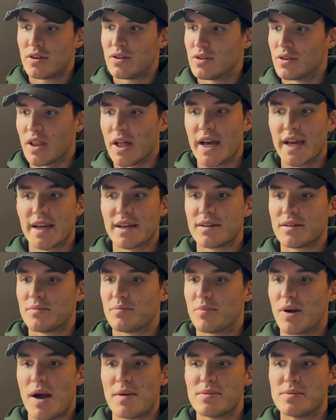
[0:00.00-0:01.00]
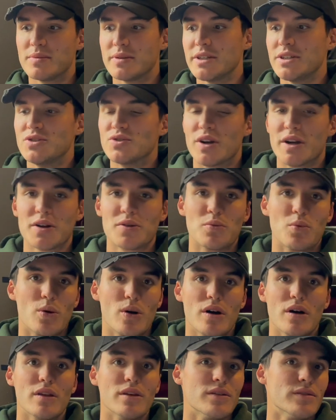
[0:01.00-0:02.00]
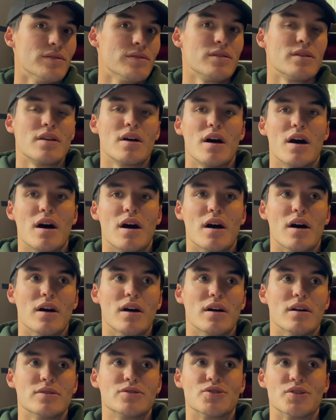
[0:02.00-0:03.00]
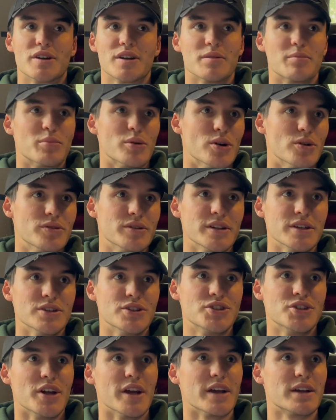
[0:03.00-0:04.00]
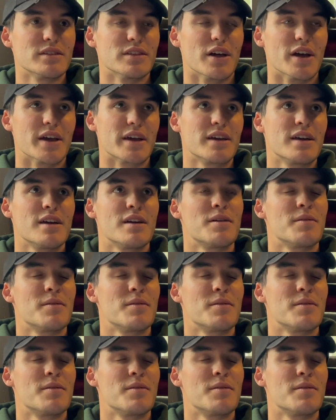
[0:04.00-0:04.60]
like probably drink a protein shake like